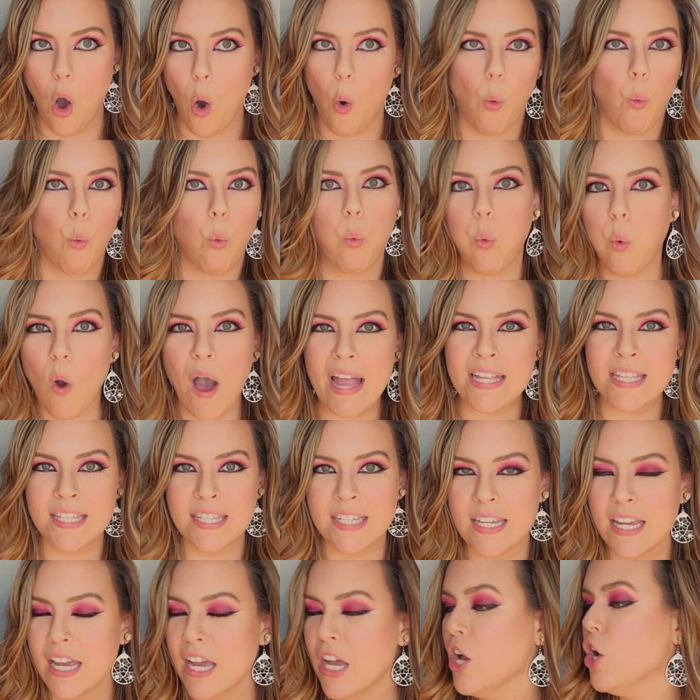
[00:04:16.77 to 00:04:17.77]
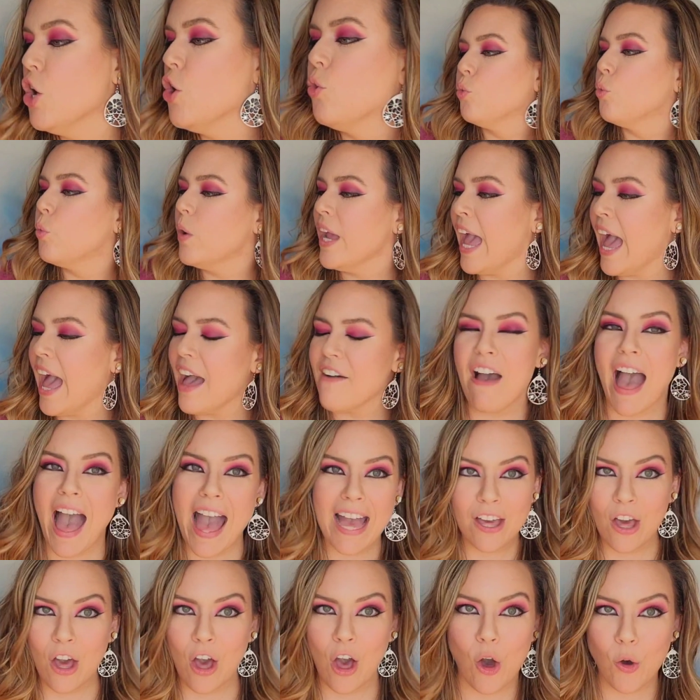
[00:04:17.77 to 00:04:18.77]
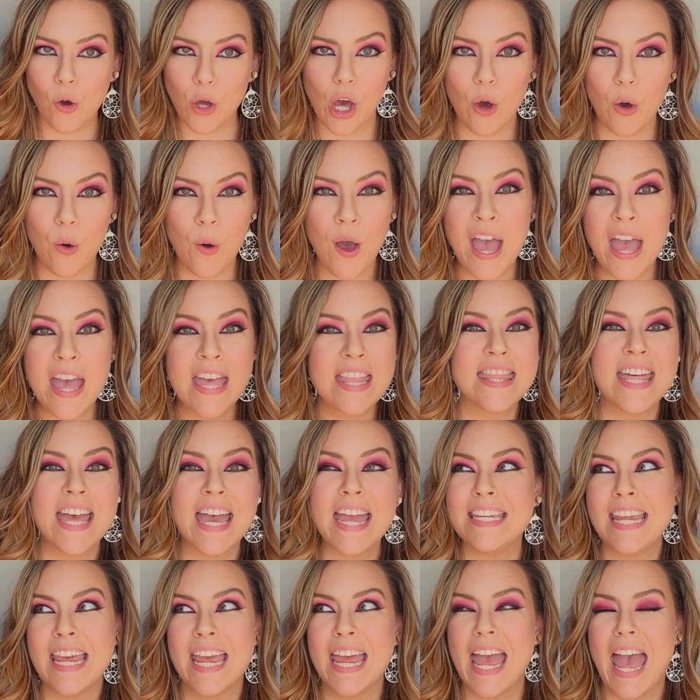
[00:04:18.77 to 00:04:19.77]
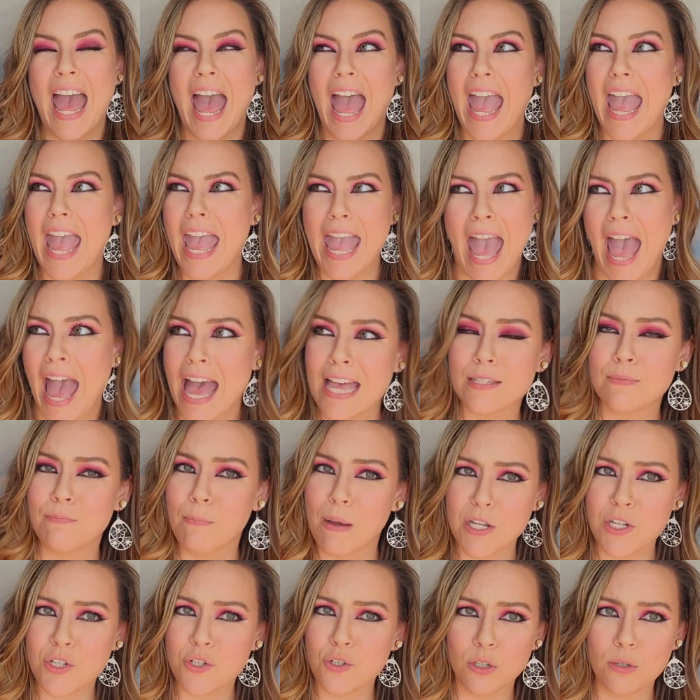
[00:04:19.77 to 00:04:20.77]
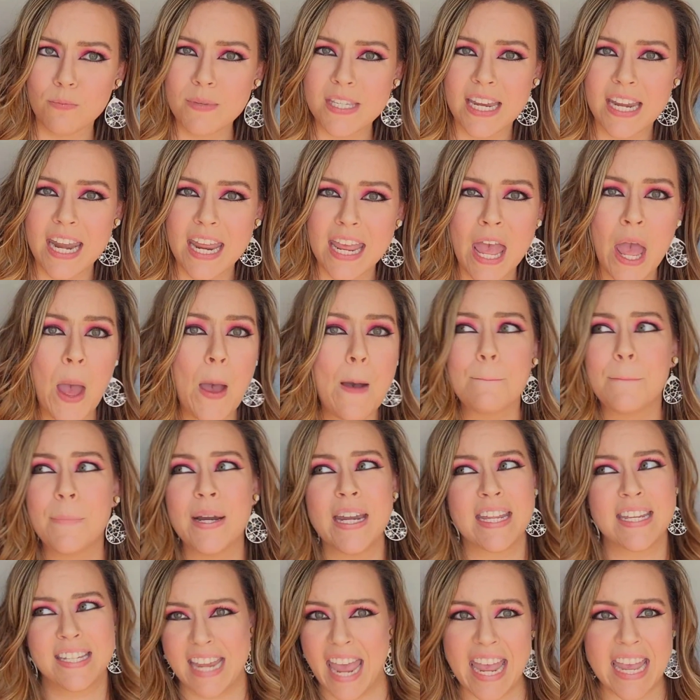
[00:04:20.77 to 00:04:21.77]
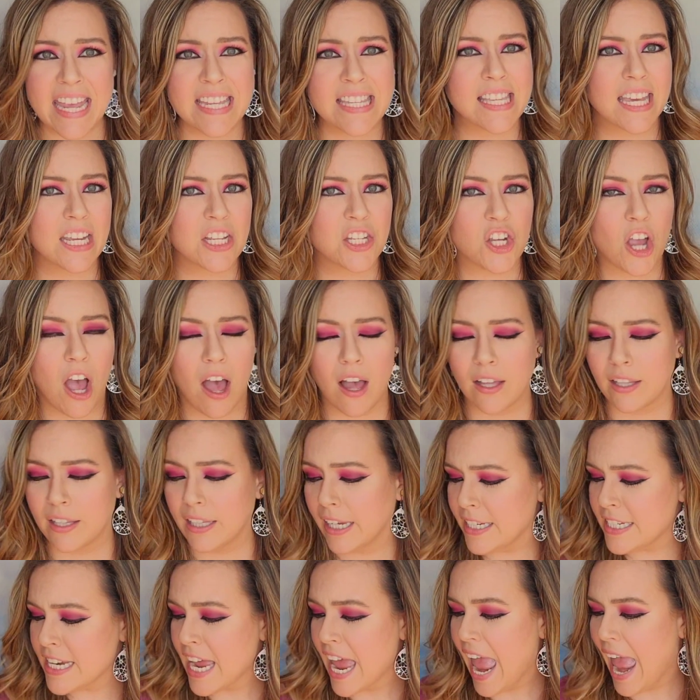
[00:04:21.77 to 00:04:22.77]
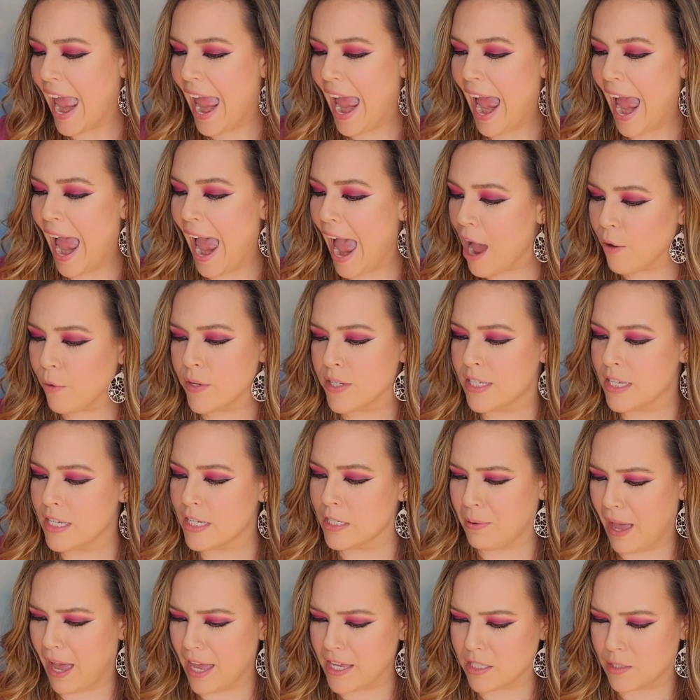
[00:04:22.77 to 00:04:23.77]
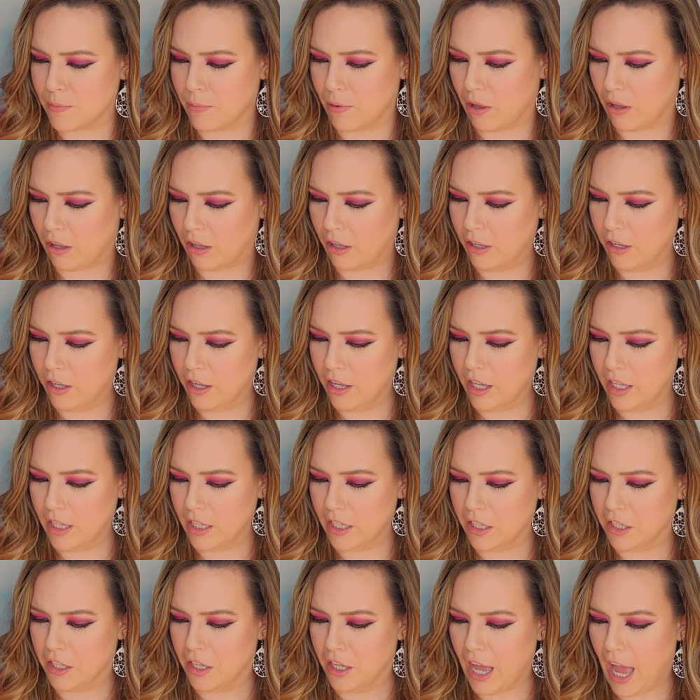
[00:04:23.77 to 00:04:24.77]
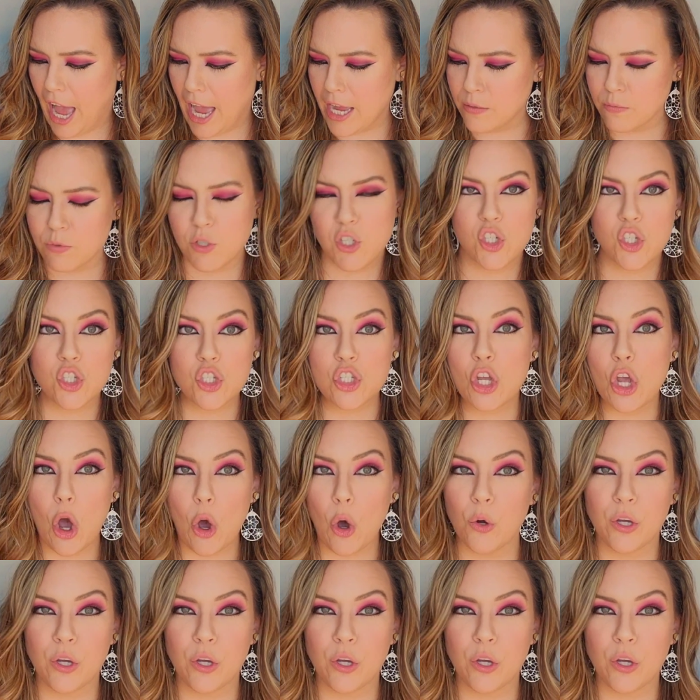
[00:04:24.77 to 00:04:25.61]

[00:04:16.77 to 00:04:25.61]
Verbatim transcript: What? We have hot cocoa that has mushrooms in it, but it tastes like chocolate? How is this possible? I am so